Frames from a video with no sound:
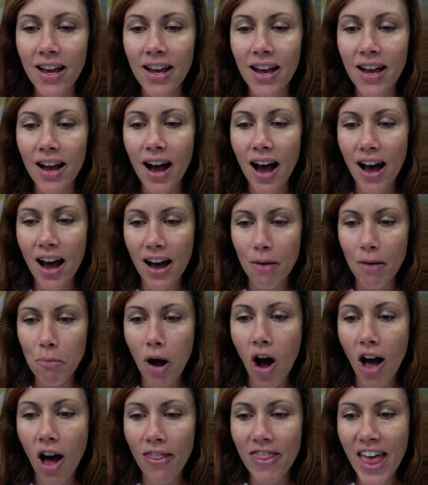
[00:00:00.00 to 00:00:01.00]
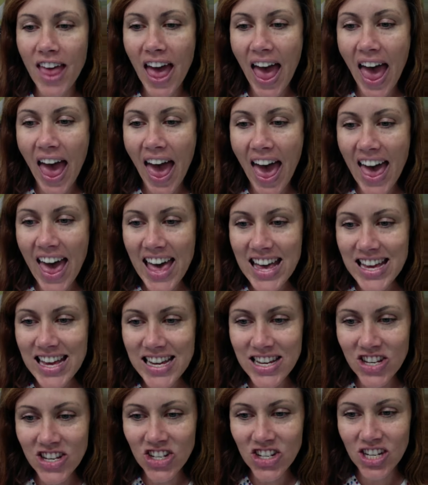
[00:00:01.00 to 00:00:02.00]
On the
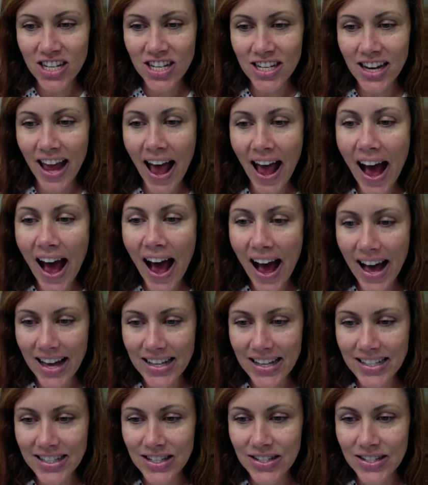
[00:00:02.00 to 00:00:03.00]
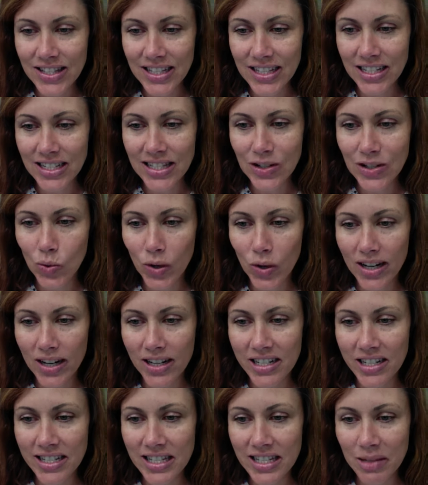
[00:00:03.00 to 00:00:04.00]
edge, it has those little
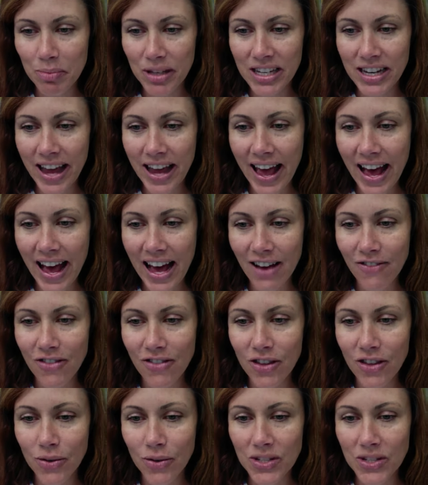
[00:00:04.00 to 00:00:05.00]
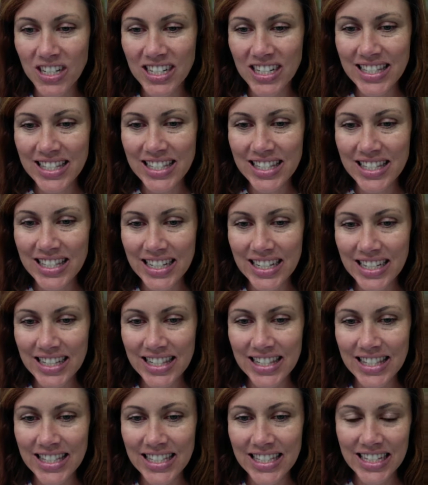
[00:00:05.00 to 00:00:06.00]
squares split in half. Those are
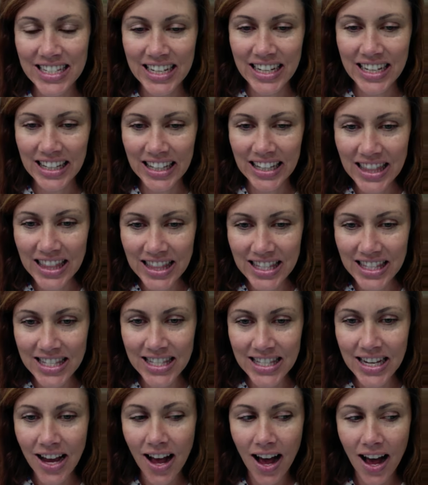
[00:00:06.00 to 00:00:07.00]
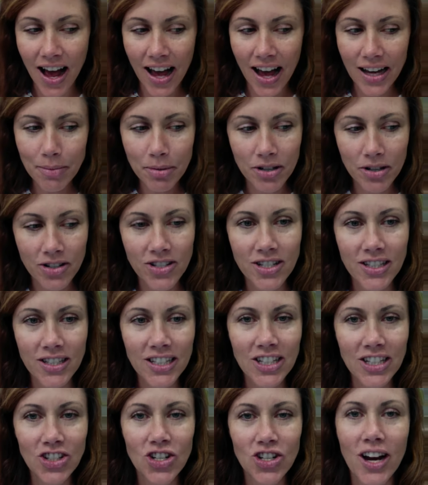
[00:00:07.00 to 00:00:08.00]
16ths. I
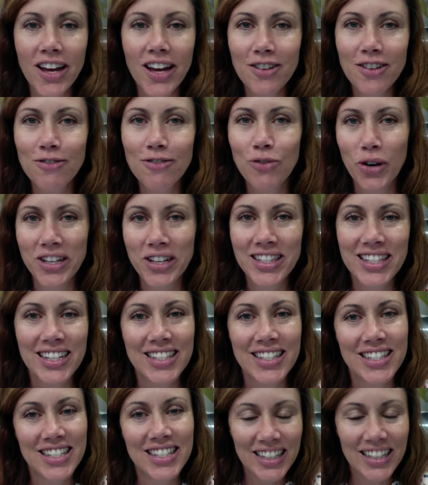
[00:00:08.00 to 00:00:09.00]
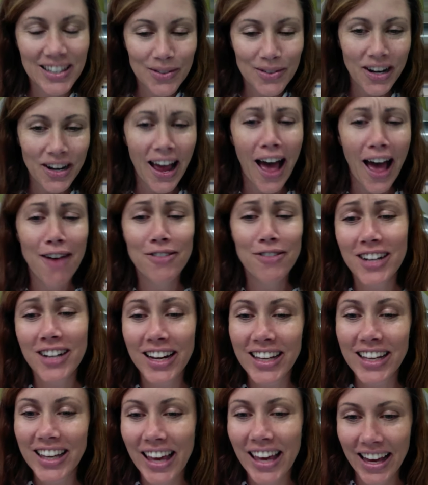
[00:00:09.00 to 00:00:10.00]
personally try to avoid 16ths whenever I
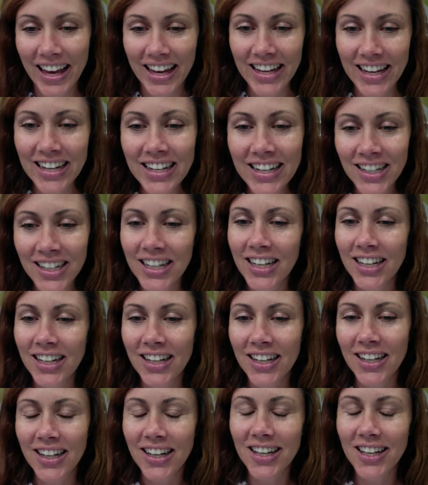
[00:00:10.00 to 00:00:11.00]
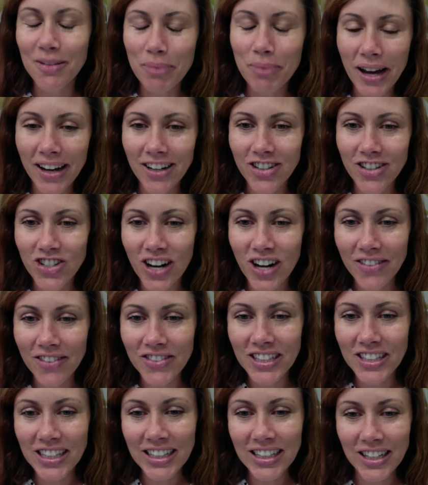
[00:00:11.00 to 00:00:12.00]
can. In pattern
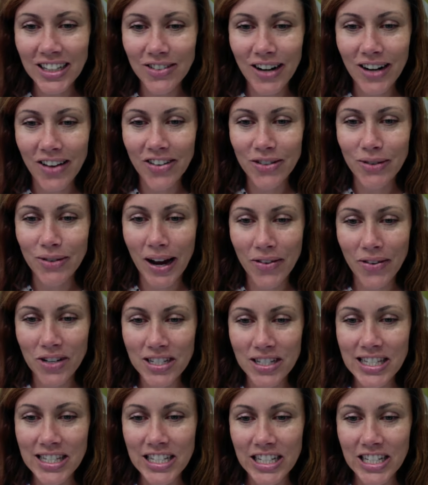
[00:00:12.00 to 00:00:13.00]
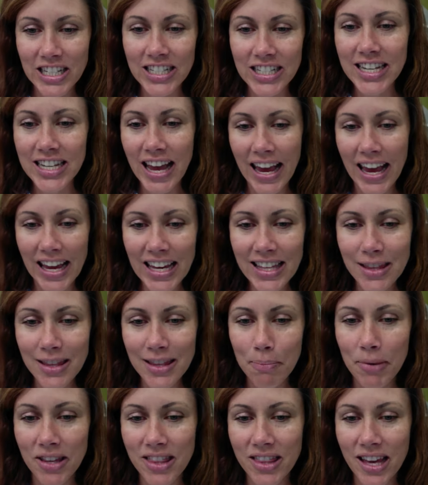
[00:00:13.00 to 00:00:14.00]
drafting, I'd rather round it to the nearest eighth,
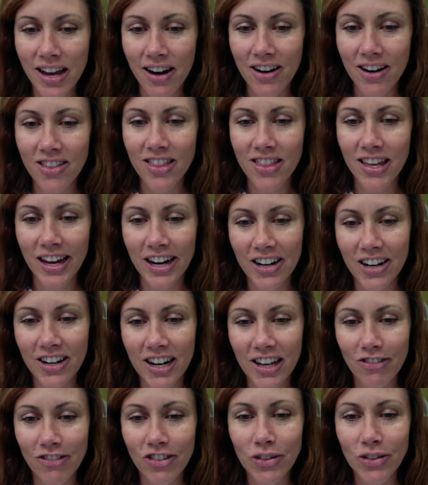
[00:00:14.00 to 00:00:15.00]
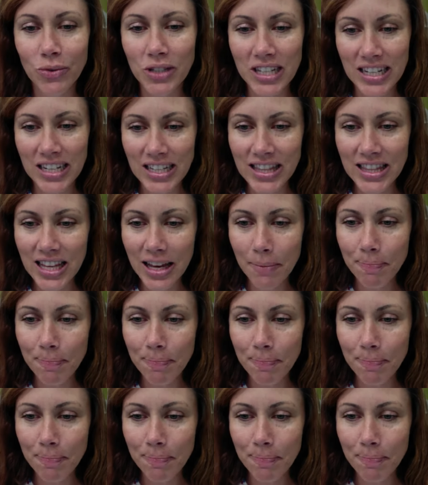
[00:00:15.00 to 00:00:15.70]
but they are there if you need them.